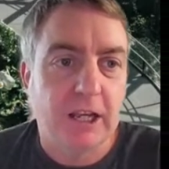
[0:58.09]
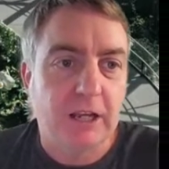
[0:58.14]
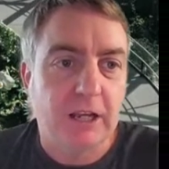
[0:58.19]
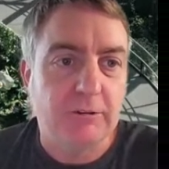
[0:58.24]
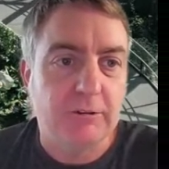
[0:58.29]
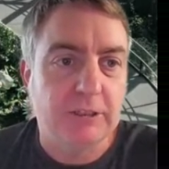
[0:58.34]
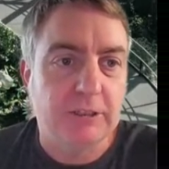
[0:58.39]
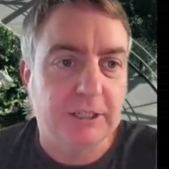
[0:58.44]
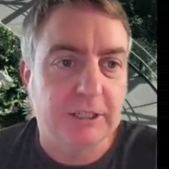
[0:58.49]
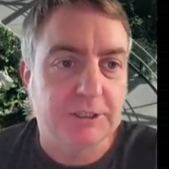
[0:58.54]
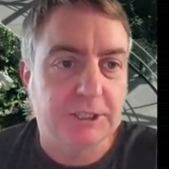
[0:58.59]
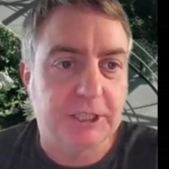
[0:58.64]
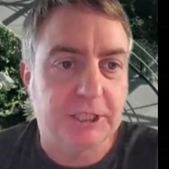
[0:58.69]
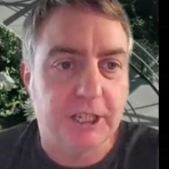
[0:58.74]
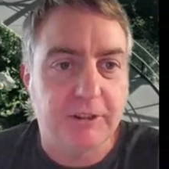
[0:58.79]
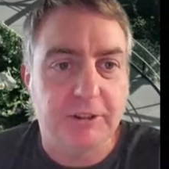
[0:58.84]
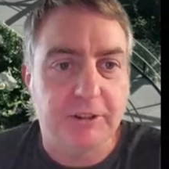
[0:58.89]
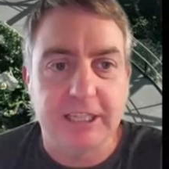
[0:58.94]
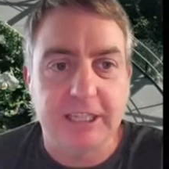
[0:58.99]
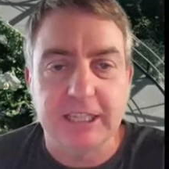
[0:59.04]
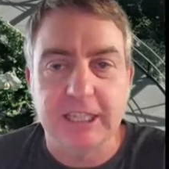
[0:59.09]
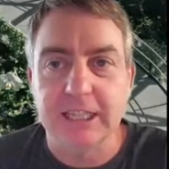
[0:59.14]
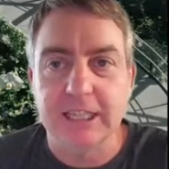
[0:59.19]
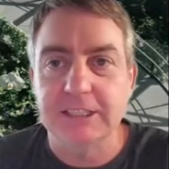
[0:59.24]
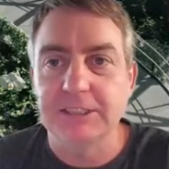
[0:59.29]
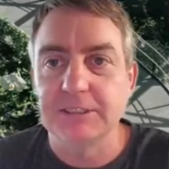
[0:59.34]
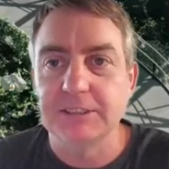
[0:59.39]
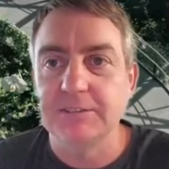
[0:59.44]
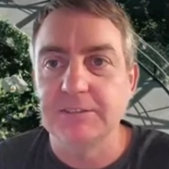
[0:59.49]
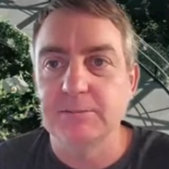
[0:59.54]
I will now show
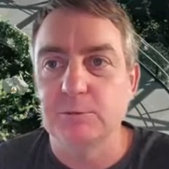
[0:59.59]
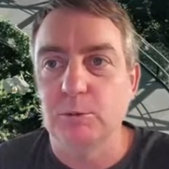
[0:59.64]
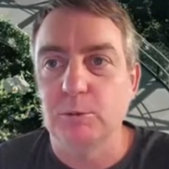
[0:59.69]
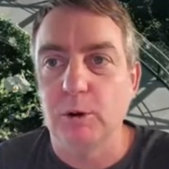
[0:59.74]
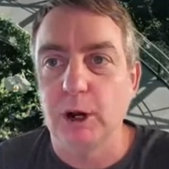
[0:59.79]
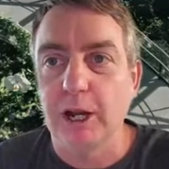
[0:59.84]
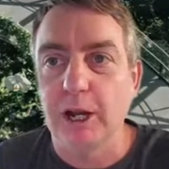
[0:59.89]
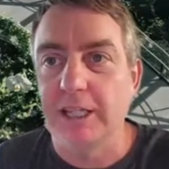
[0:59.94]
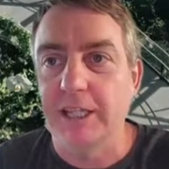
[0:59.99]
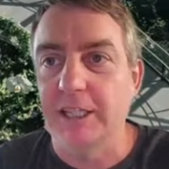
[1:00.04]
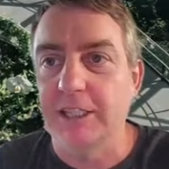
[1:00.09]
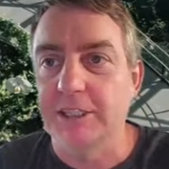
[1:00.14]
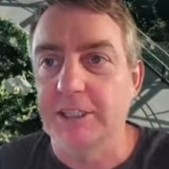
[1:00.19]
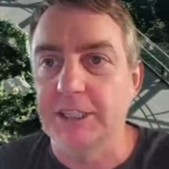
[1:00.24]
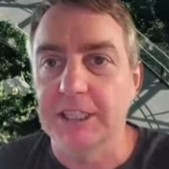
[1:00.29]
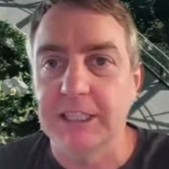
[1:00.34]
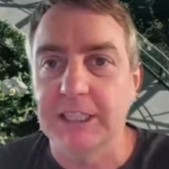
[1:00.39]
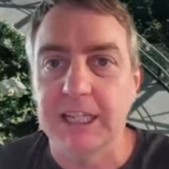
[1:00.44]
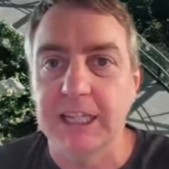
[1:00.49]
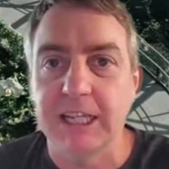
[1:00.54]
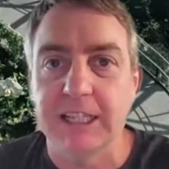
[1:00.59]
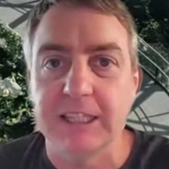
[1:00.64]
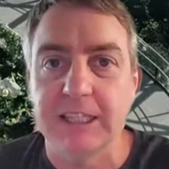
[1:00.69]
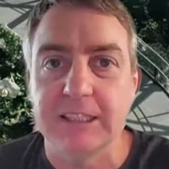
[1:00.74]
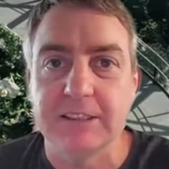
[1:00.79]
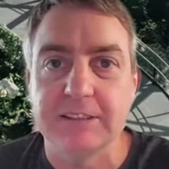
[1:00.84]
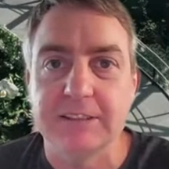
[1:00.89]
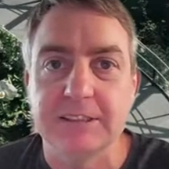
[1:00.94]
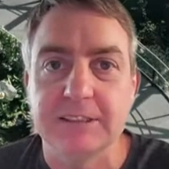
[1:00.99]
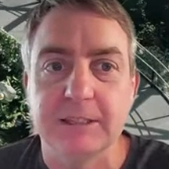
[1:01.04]
the why the
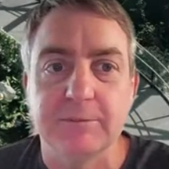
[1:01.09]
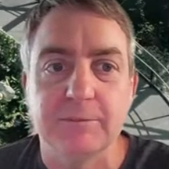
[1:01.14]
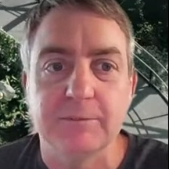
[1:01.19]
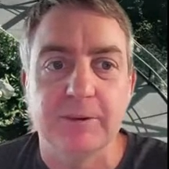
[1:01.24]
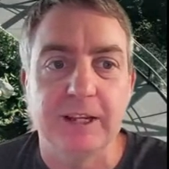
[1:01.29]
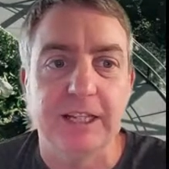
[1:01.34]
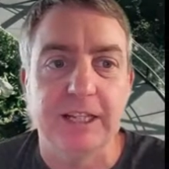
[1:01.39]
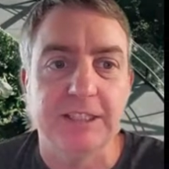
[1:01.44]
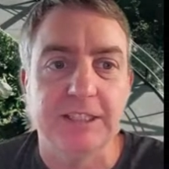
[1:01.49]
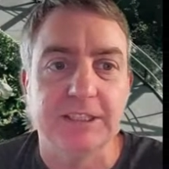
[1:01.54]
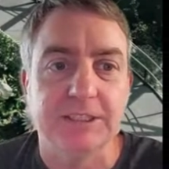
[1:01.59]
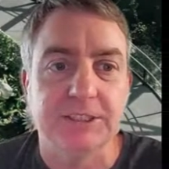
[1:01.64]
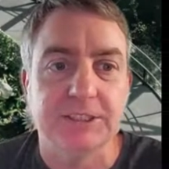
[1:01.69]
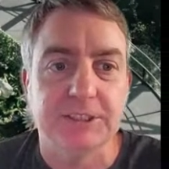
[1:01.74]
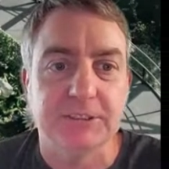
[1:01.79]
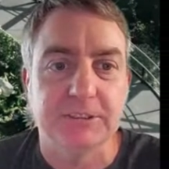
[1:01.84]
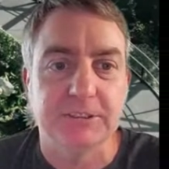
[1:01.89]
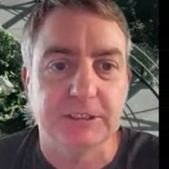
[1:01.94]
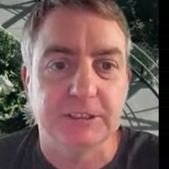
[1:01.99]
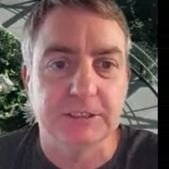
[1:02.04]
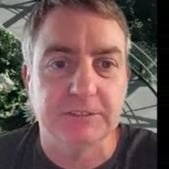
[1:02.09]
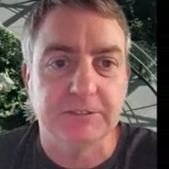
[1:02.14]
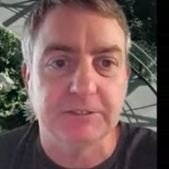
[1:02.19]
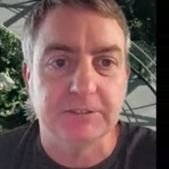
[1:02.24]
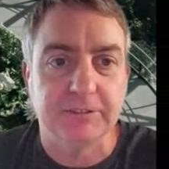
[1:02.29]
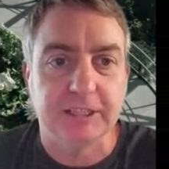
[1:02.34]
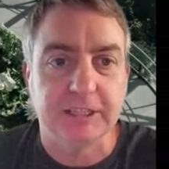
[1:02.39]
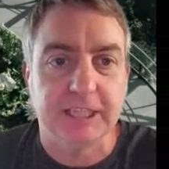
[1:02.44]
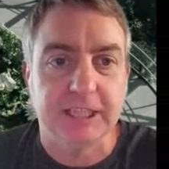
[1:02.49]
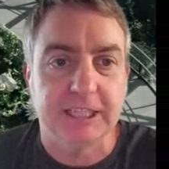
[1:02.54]
GK template is intuitive
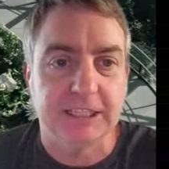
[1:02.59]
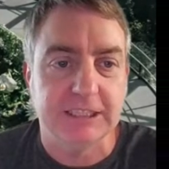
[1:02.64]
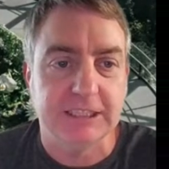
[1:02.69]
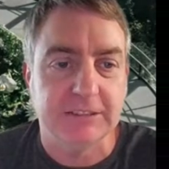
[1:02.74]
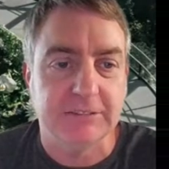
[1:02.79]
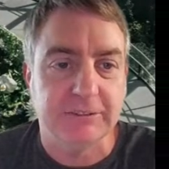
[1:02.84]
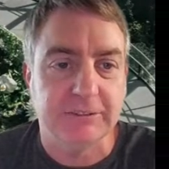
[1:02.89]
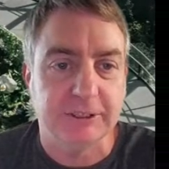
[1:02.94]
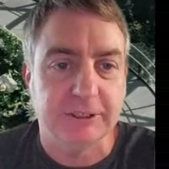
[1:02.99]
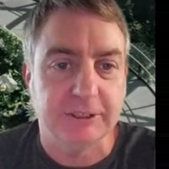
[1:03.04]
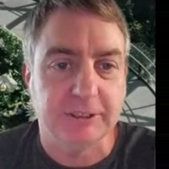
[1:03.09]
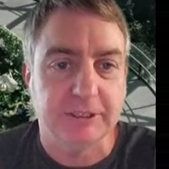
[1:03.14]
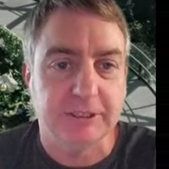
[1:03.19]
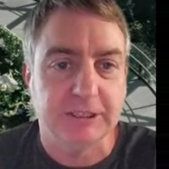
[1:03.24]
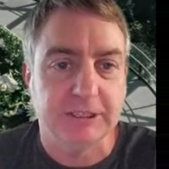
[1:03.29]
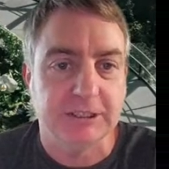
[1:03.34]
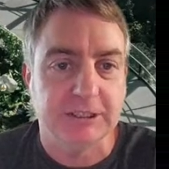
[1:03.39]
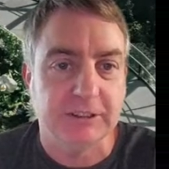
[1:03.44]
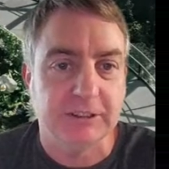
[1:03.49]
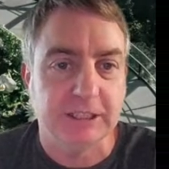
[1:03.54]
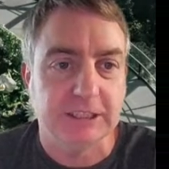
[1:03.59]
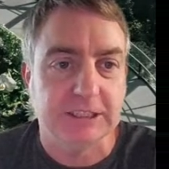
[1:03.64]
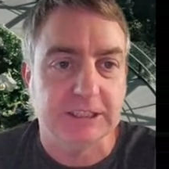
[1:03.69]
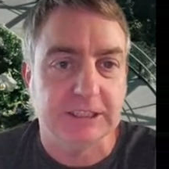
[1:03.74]
and easy for users to